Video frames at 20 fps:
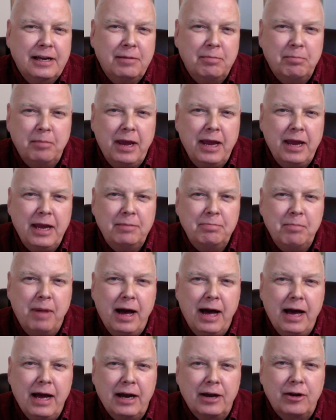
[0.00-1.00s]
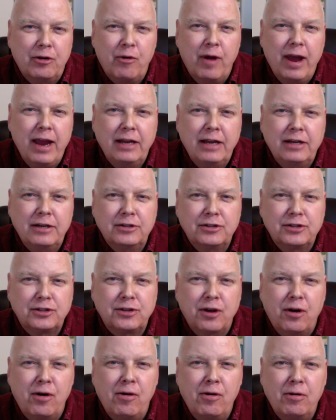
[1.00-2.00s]
made by a great
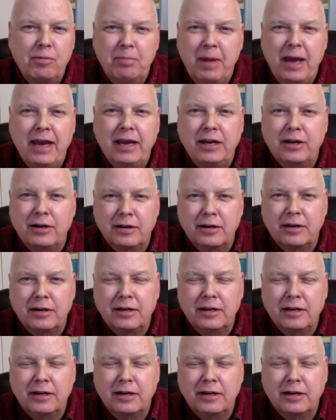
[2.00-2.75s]
song maker.